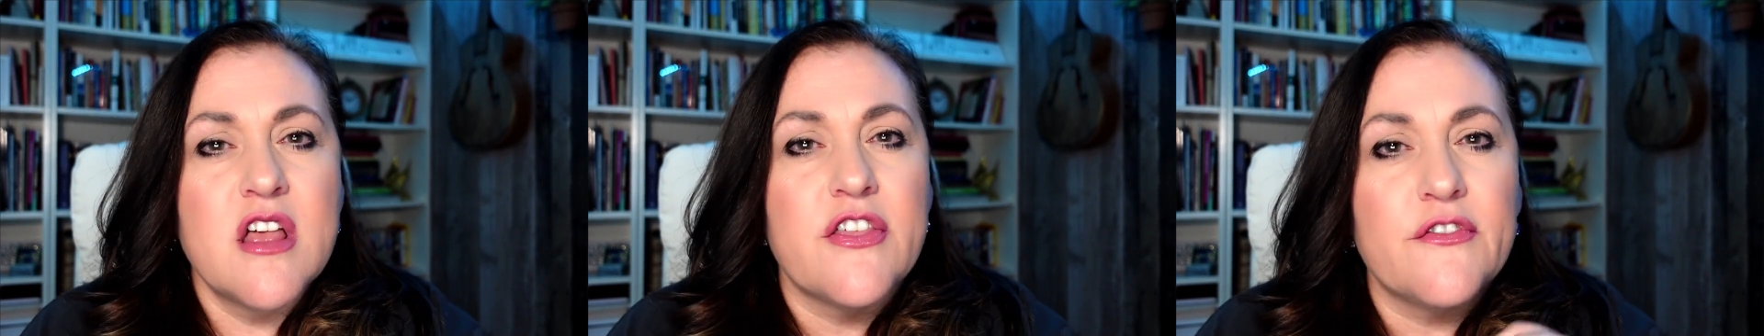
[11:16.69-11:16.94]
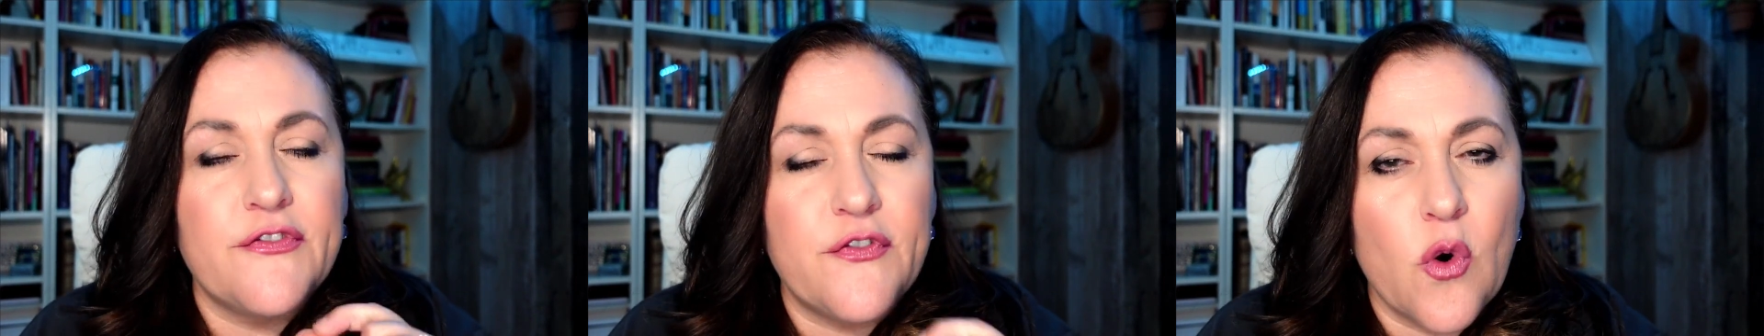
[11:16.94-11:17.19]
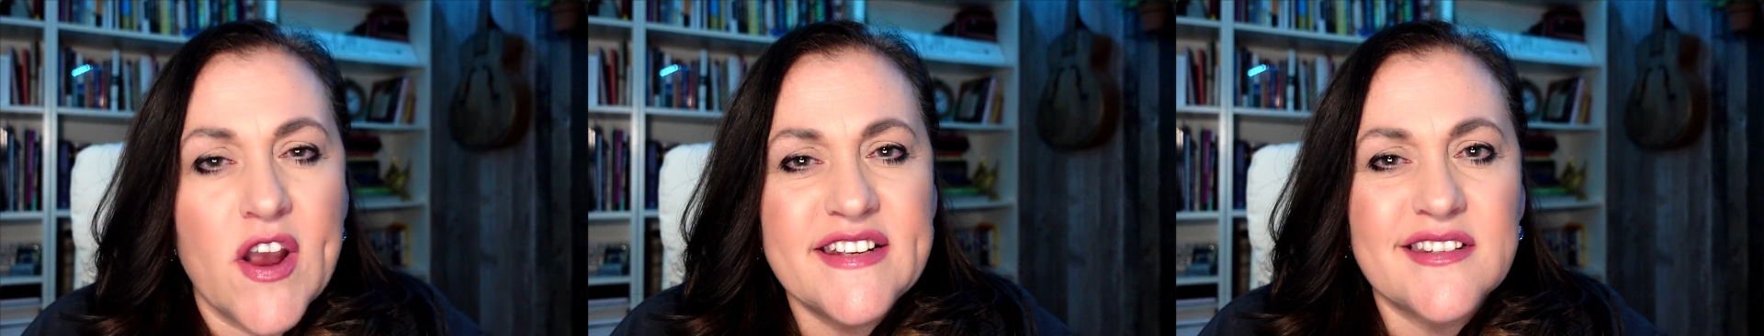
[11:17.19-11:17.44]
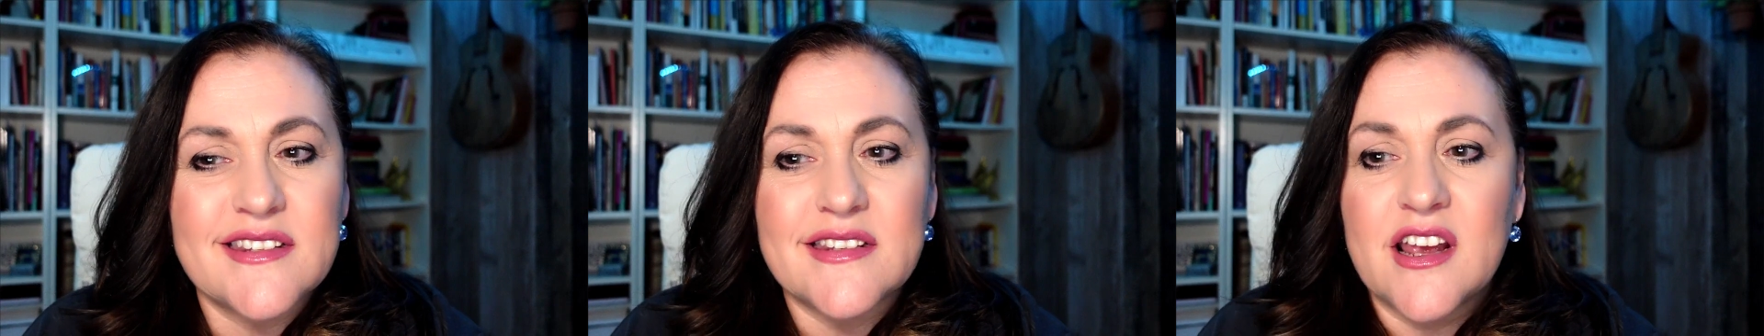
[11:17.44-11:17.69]
The
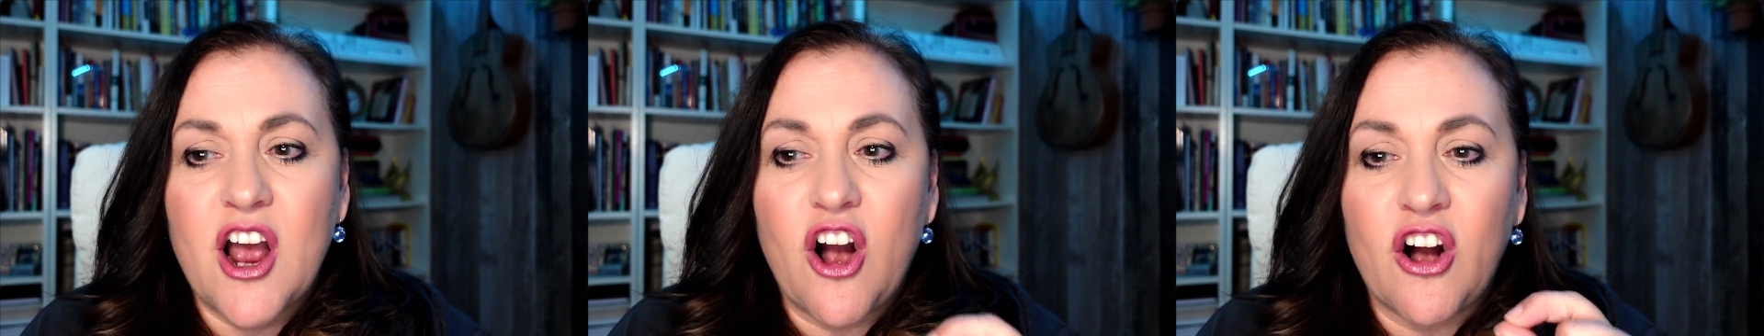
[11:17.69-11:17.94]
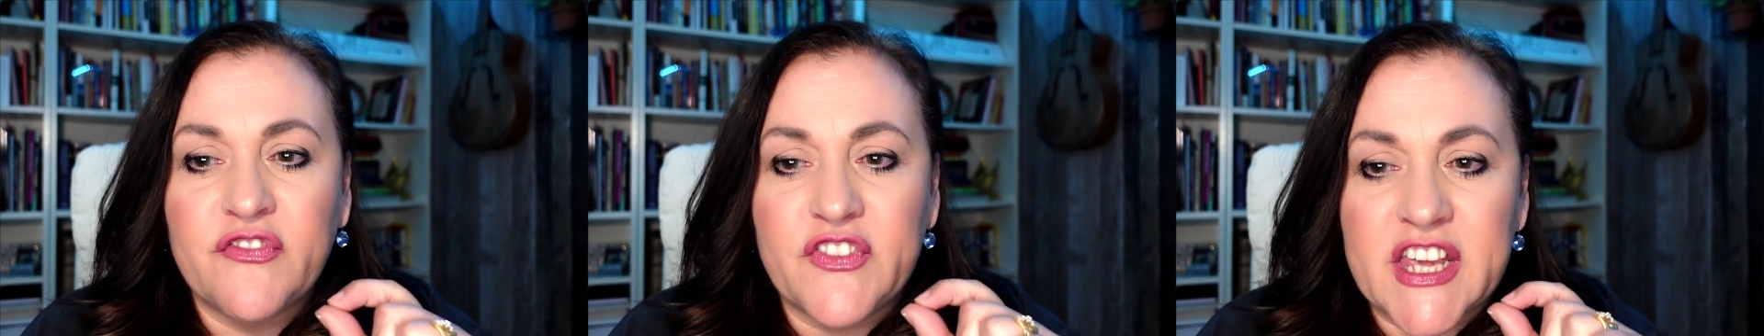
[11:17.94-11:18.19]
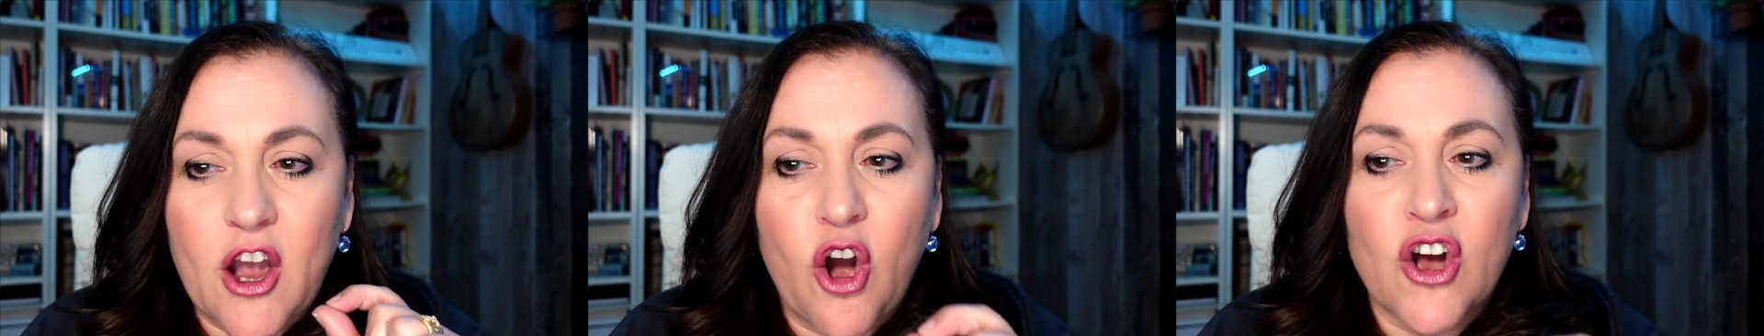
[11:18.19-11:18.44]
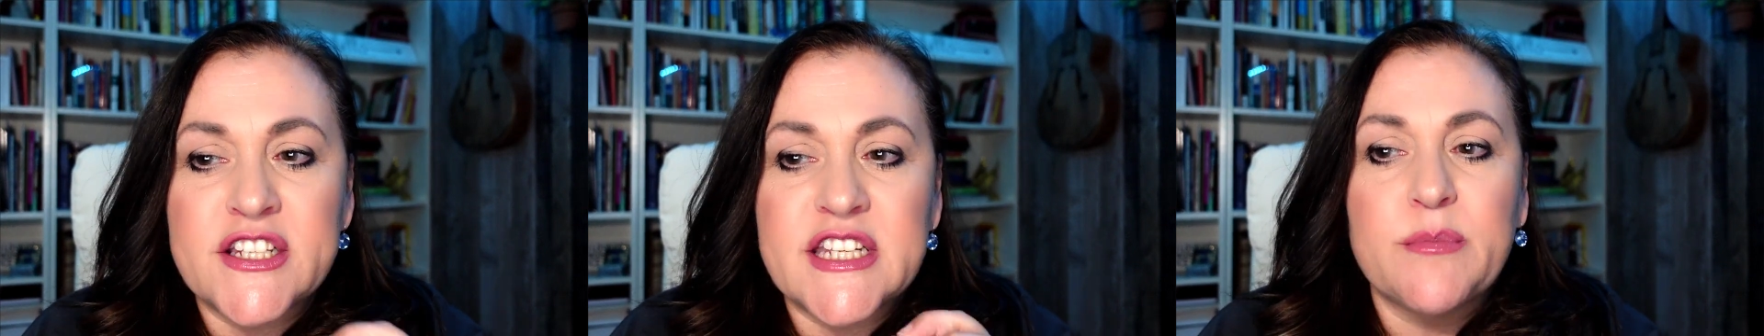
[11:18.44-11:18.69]
voice of the
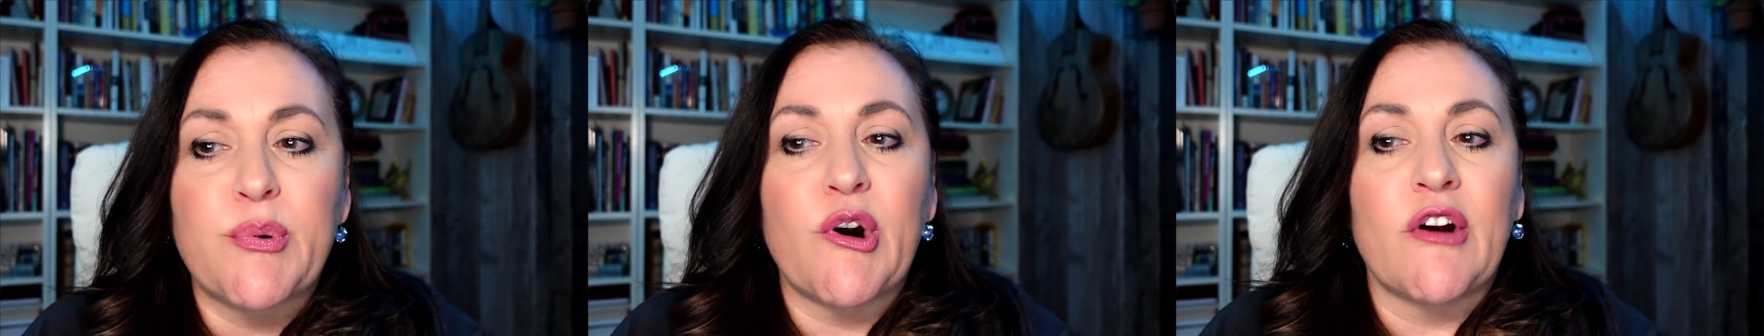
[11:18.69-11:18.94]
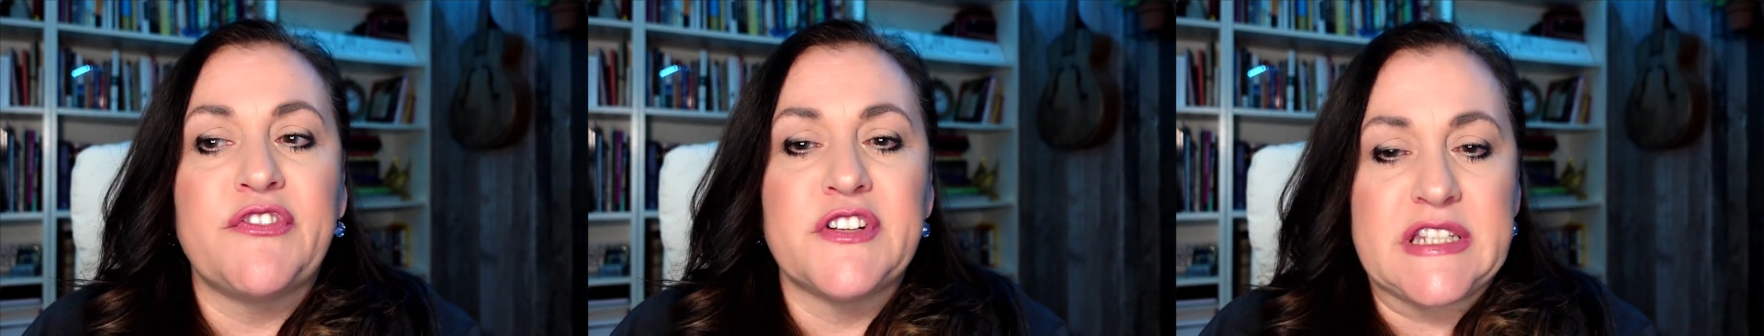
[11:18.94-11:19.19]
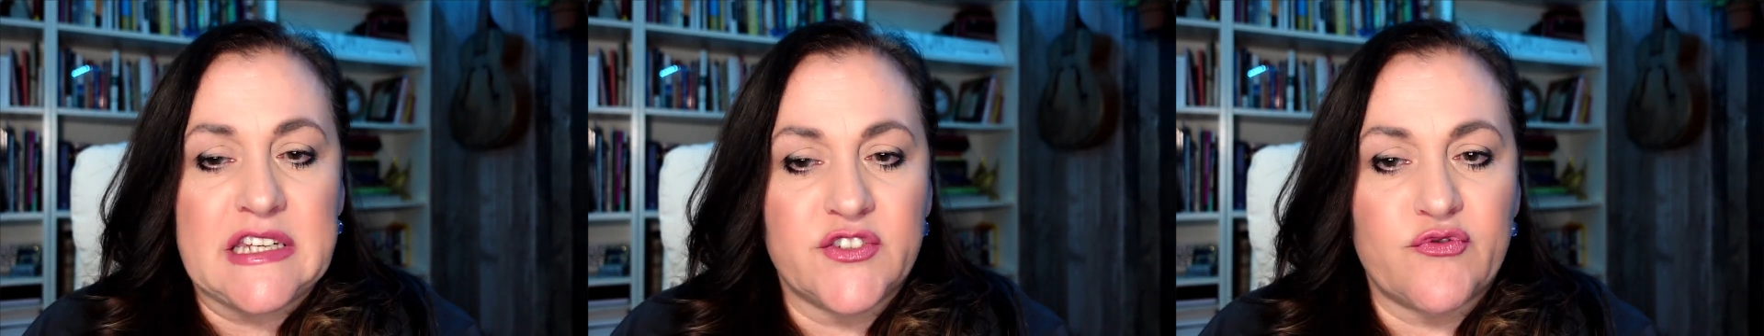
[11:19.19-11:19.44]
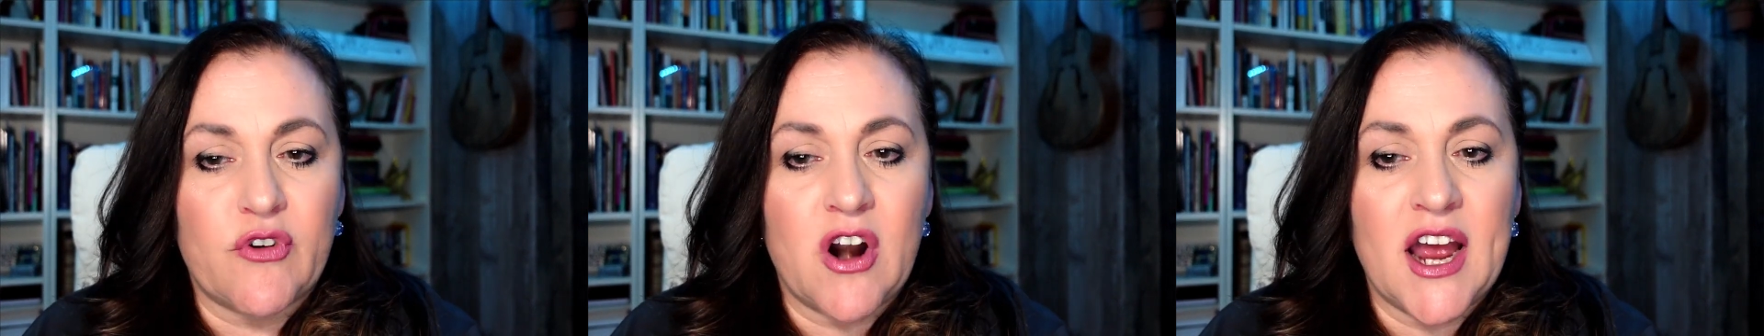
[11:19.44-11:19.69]
Aussie prophets
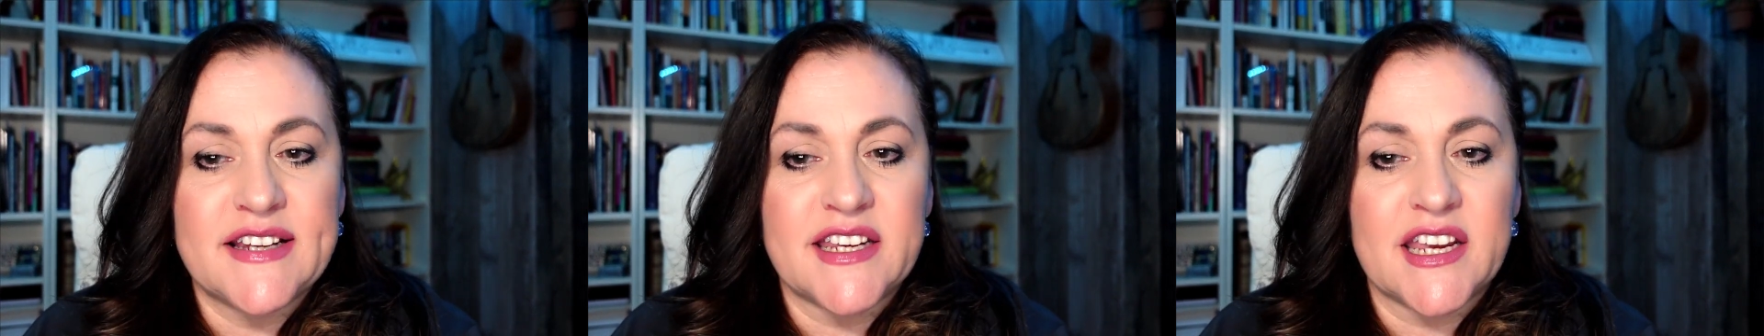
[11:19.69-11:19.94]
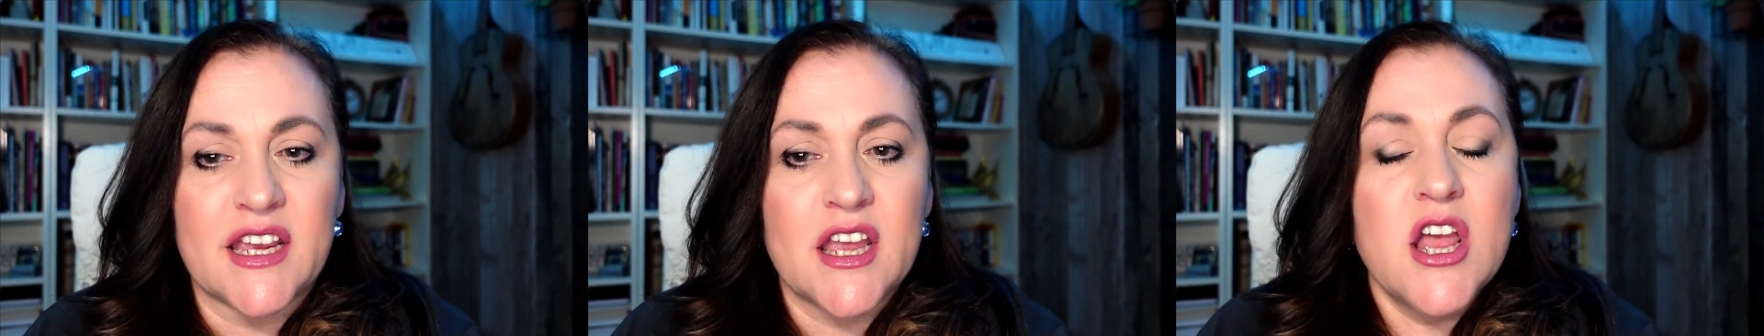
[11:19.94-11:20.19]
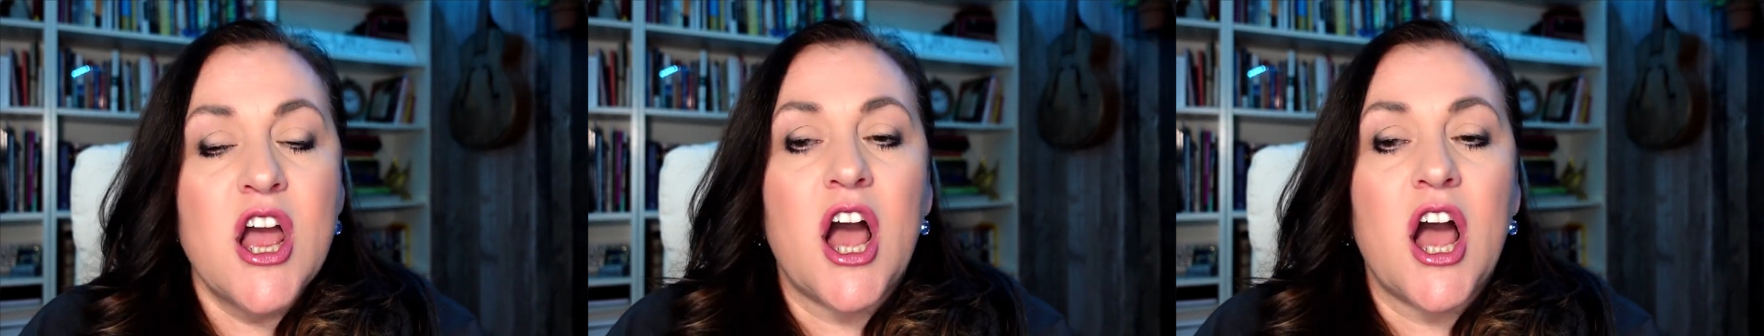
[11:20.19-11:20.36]
is rising